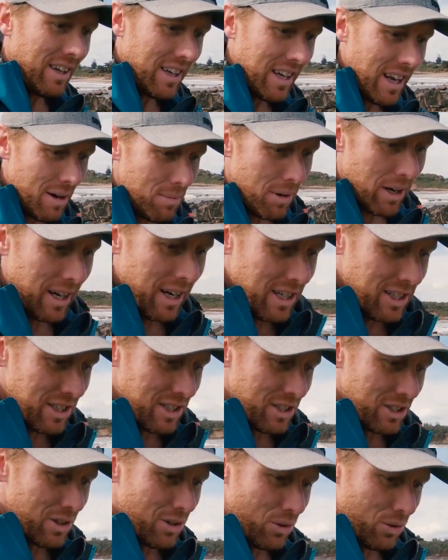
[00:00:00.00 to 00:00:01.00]
yep, I guess
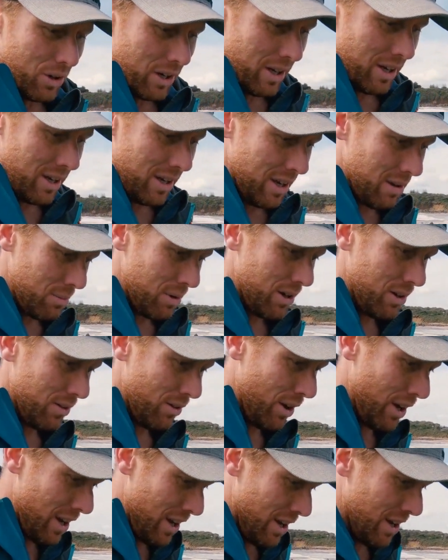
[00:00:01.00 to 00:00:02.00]
it's called a bit
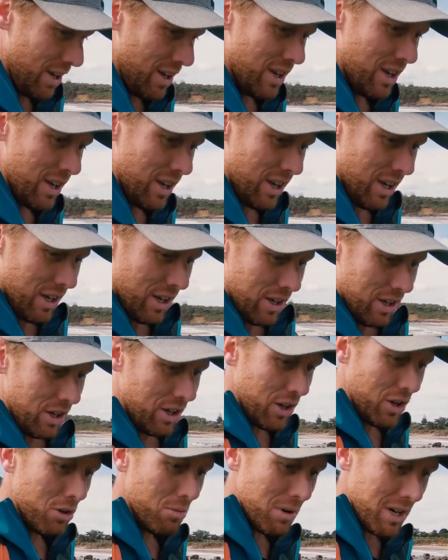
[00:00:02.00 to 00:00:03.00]
of
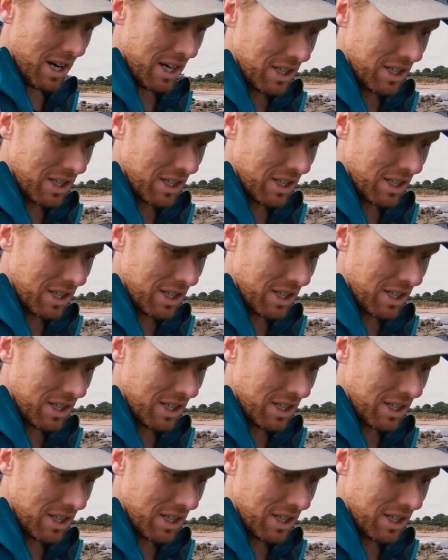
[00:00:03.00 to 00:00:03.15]
human